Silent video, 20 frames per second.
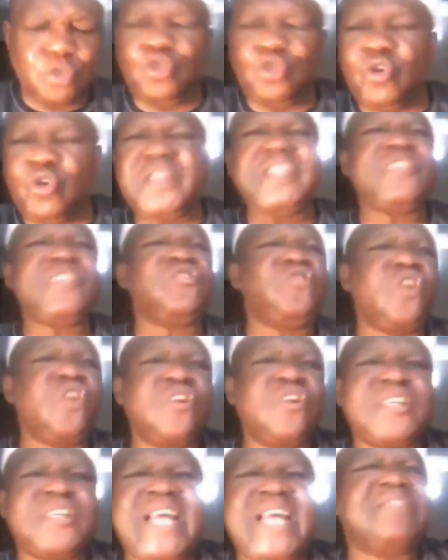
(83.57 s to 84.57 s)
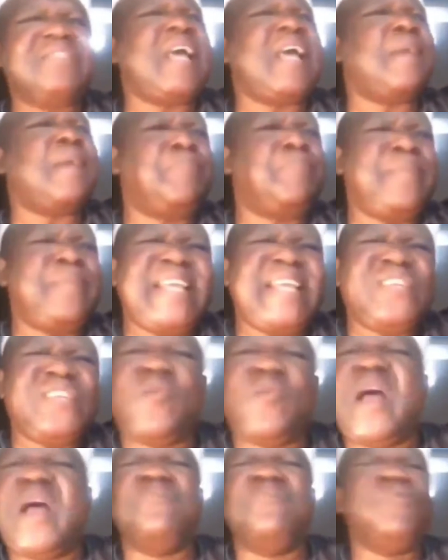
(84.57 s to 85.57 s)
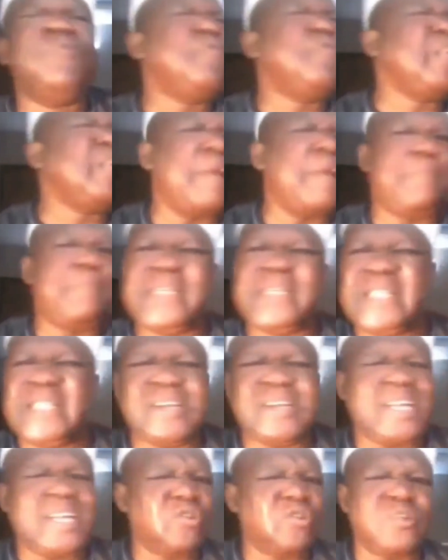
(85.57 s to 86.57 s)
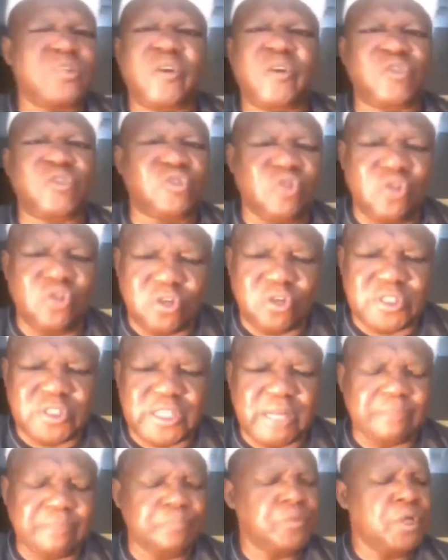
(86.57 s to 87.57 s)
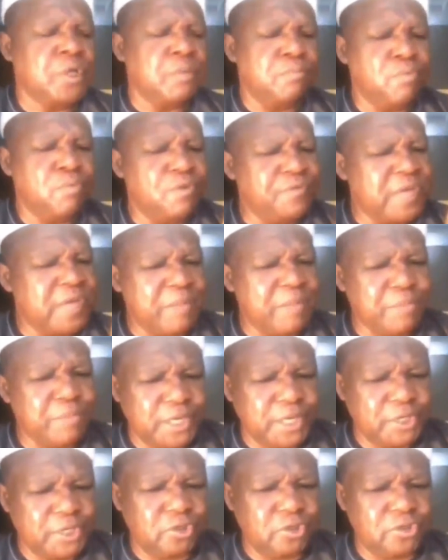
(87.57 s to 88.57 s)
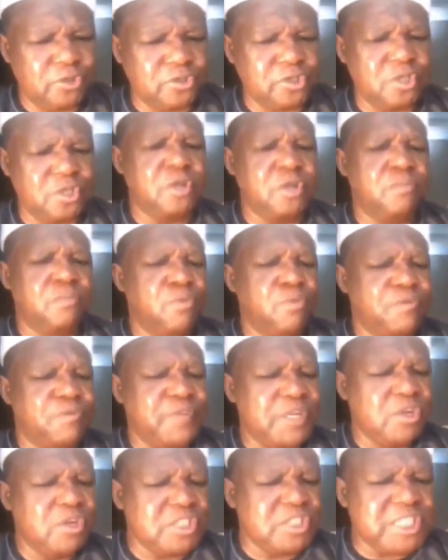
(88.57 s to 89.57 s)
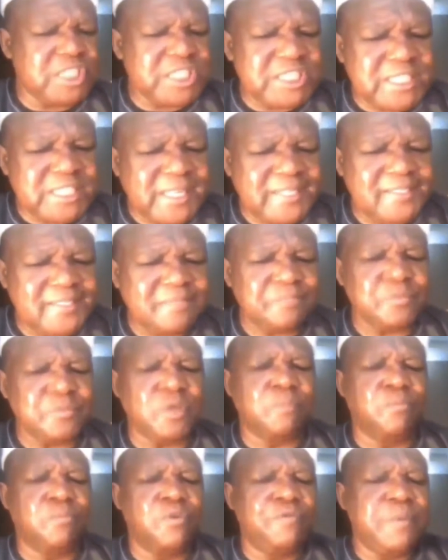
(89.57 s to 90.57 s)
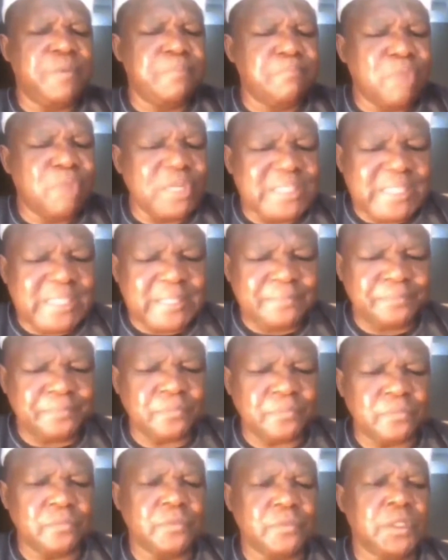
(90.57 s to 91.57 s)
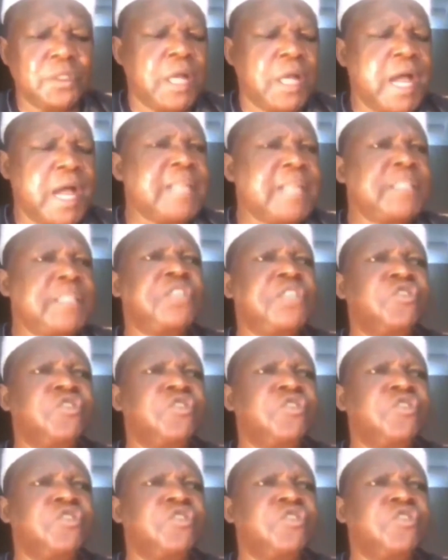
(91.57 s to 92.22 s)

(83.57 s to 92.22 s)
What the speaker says: During this lockdown, their planes were moving up and down as though there was no lockdown. Moving ammunitions, moving logistics, moving money, and